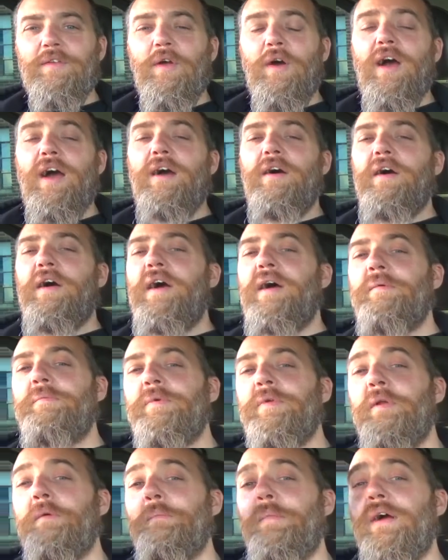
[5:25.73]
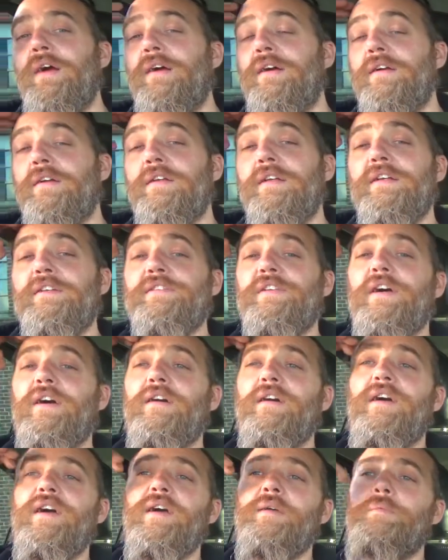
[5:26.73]
know how it happened? America. That's
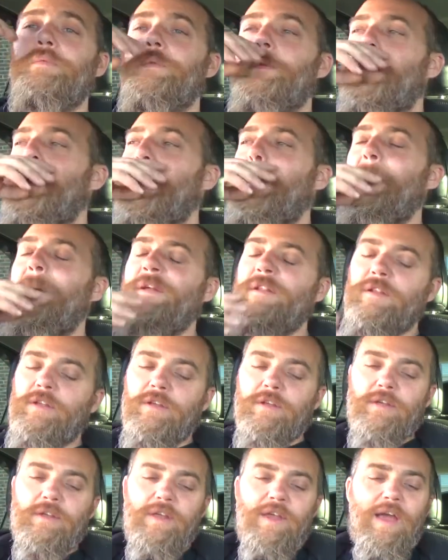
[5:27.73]
how it happened. America. Look,